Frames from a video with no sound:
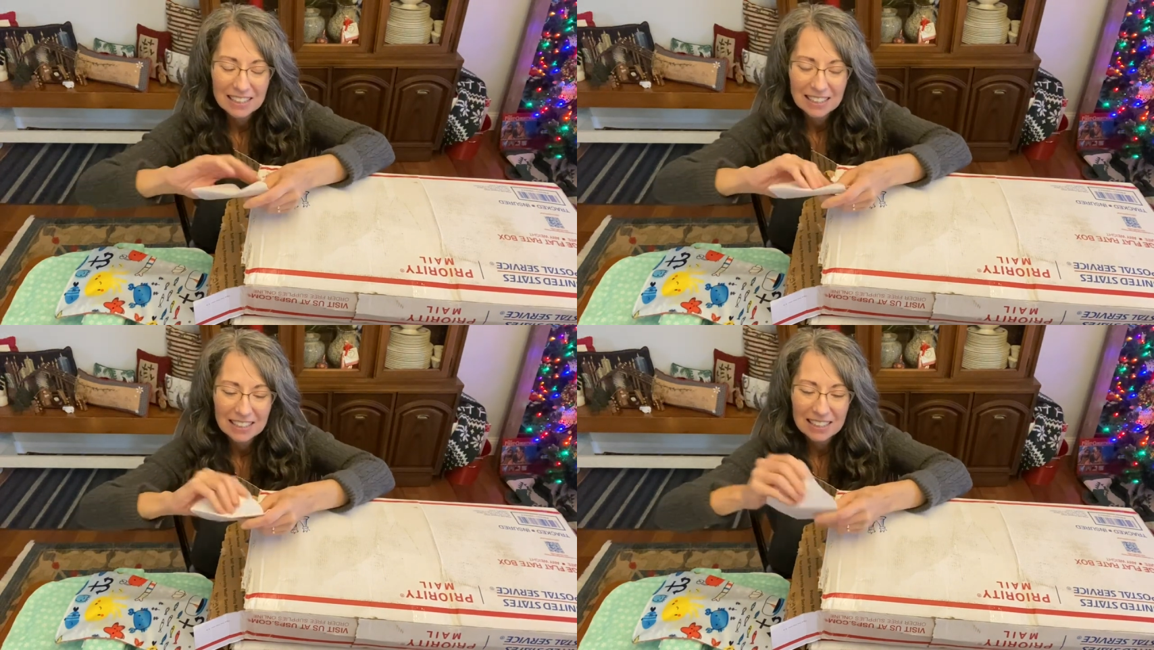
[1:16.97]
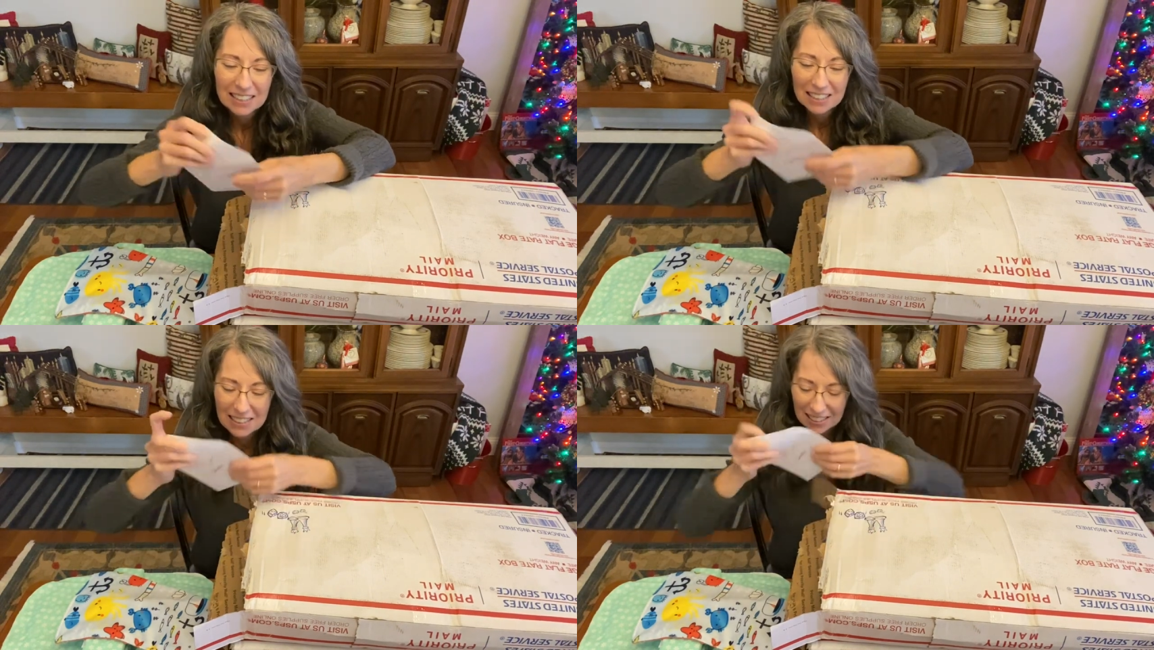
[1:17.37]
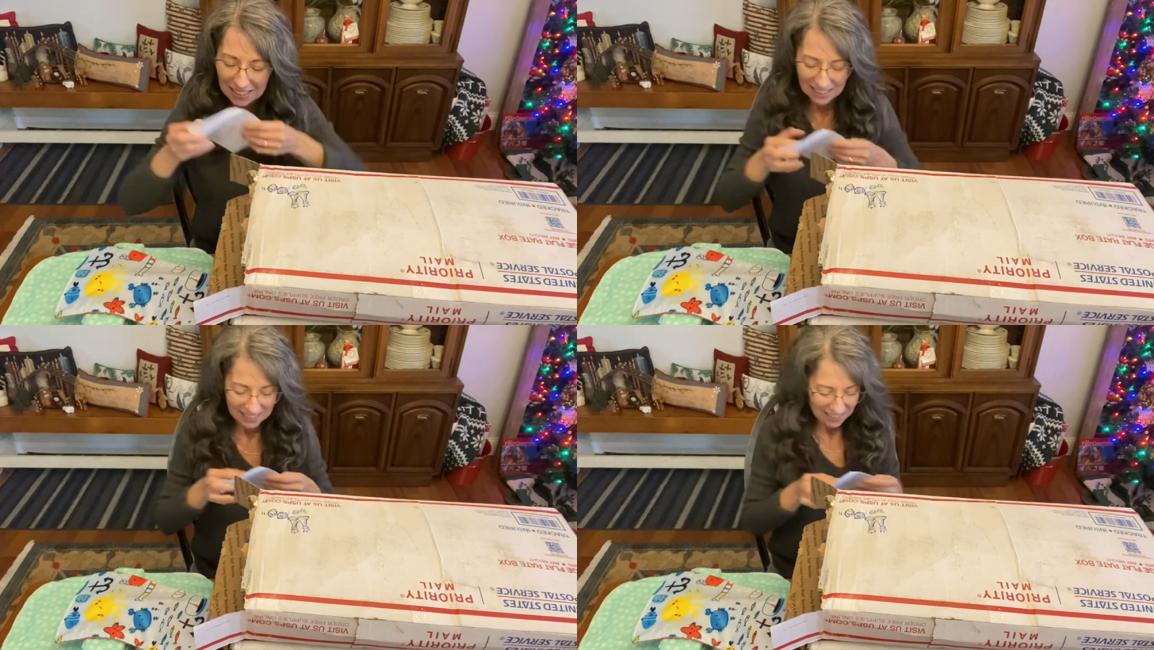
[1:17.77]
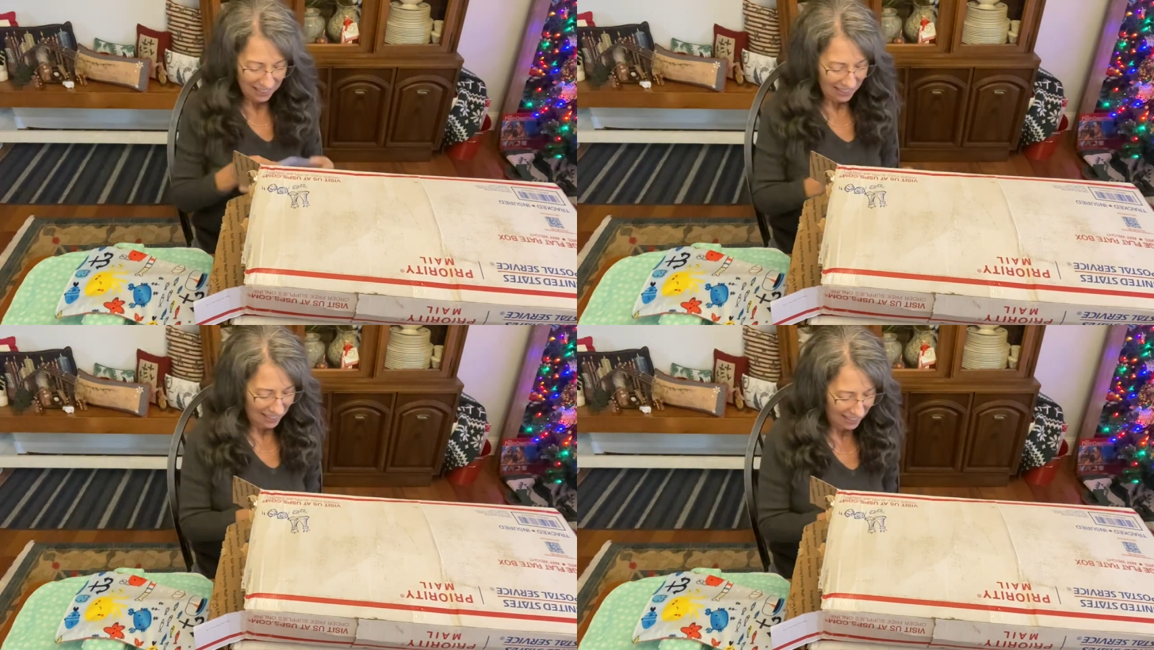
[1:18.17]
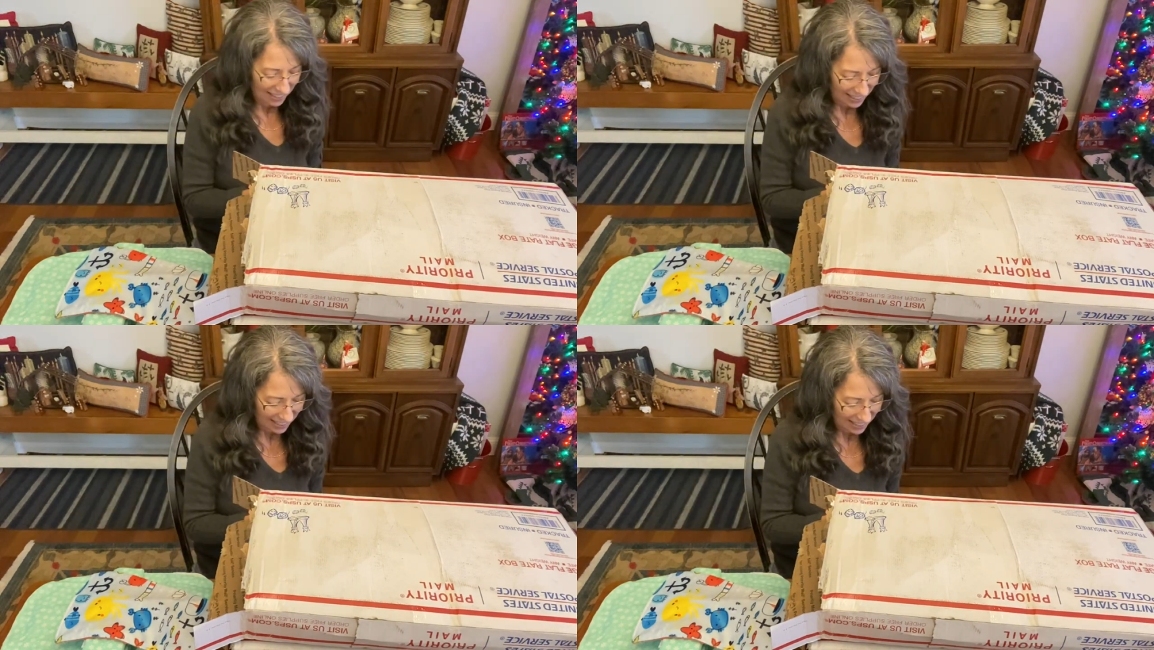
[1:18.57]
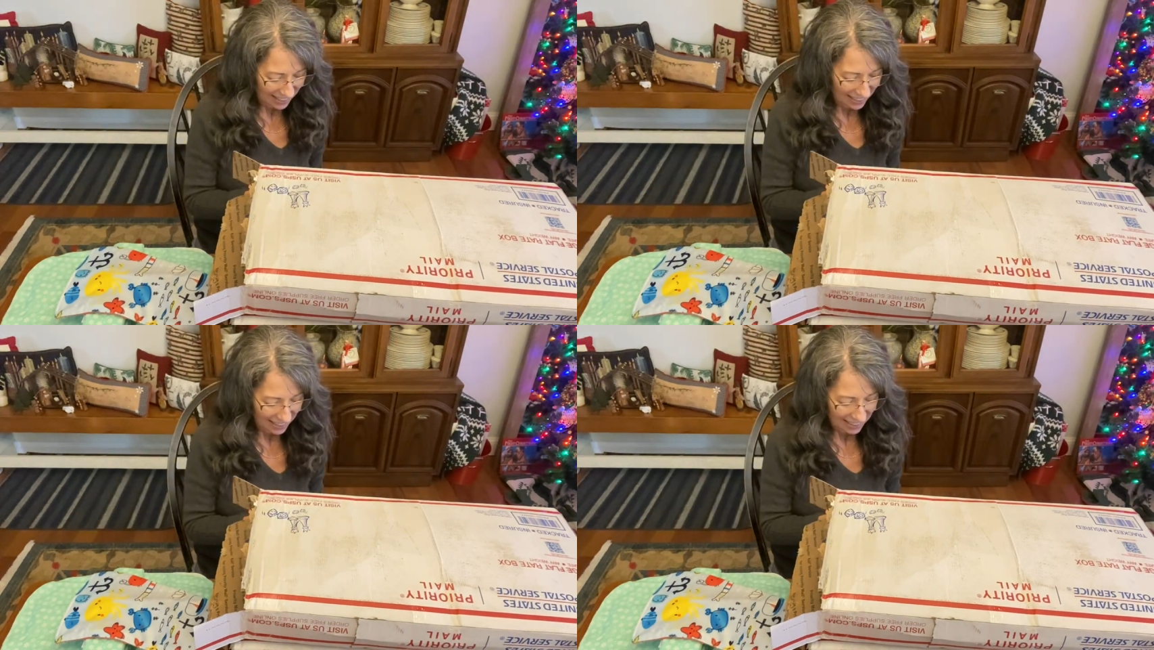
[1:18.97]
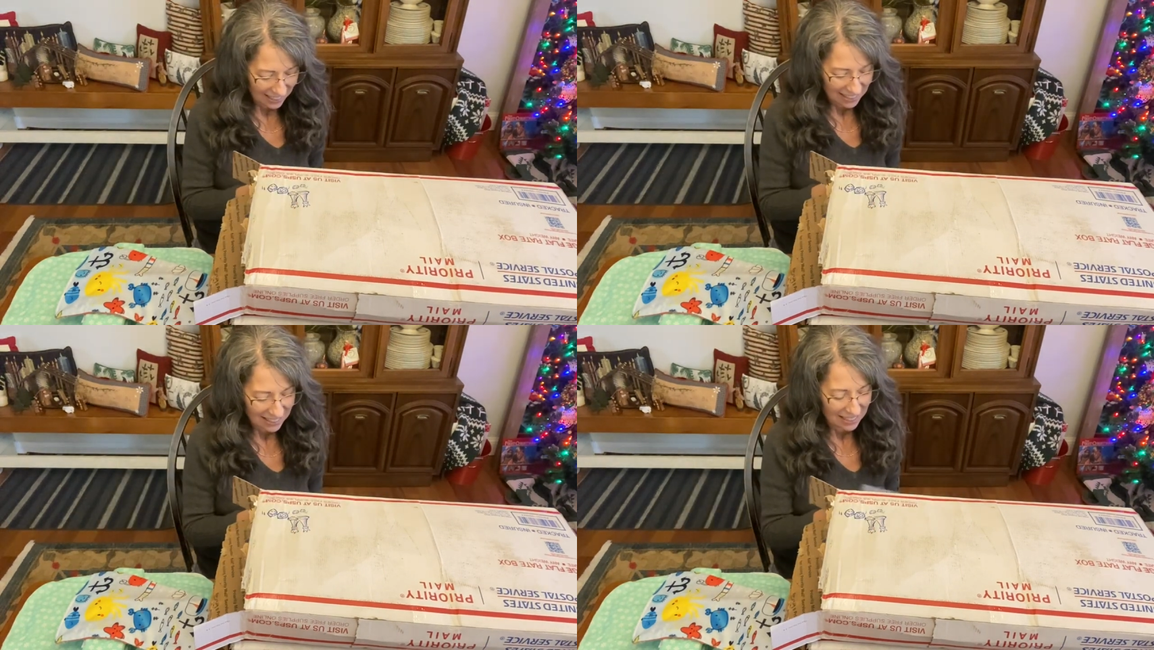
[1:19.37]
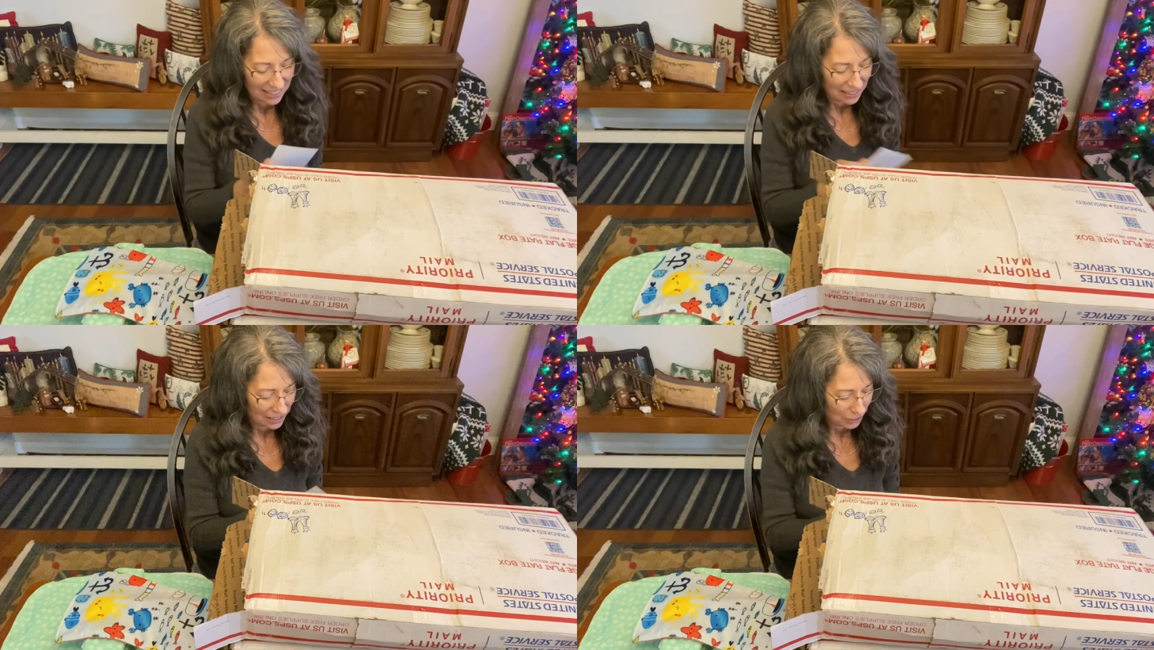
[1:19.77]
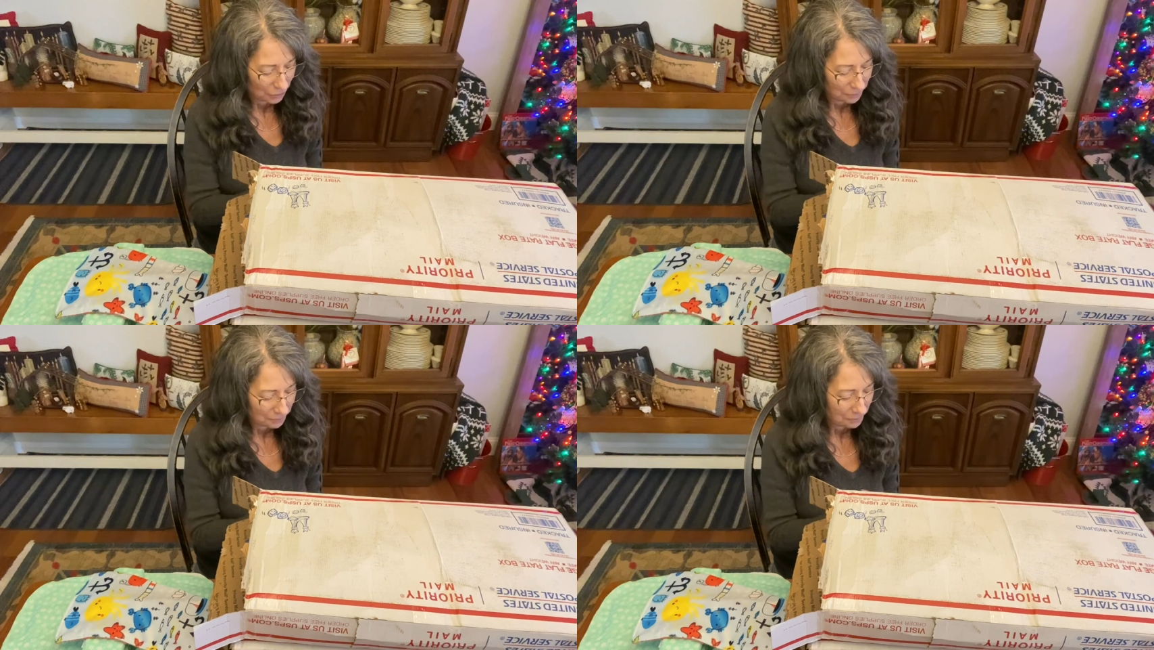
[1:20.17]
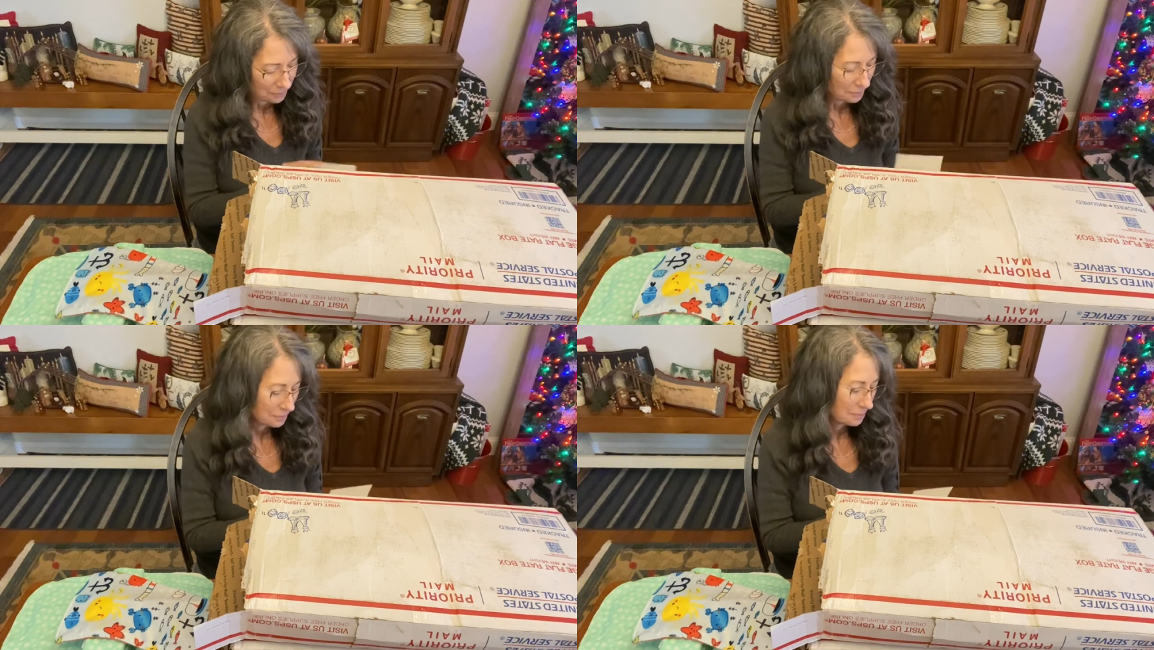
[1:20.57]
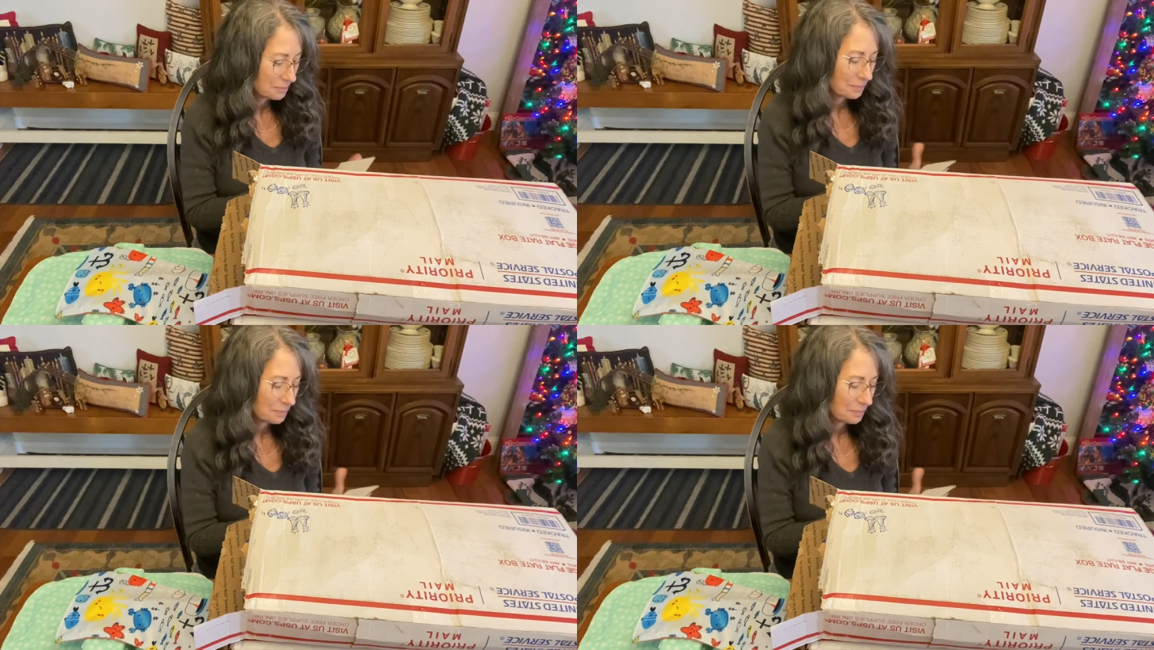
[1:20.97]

Nobody speaks.